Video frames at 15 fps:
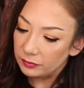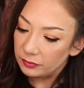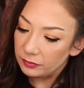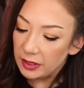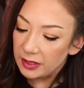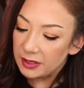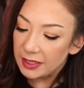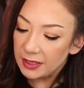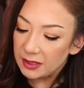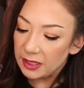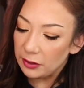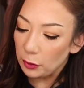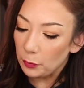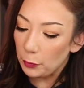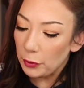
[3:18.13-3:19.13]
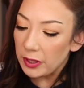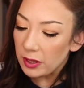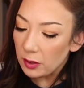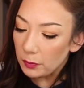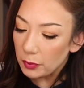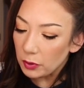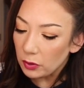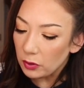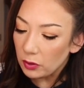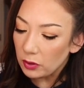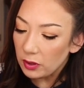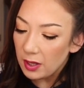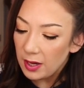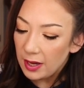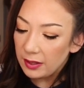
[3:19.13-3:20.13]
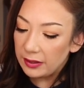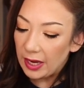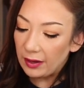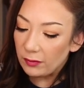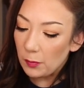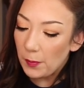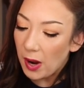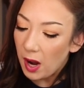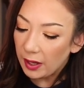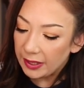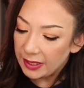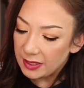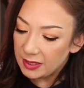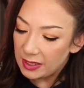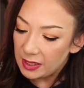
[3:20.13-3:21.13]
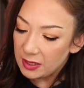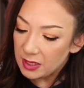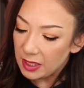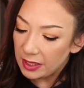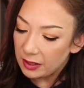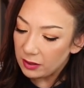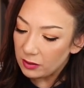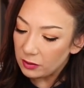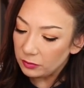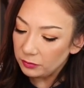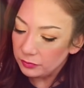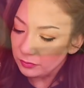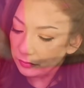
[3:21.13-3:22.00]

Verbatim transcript: It says that they're breathable. They have a pocket detail.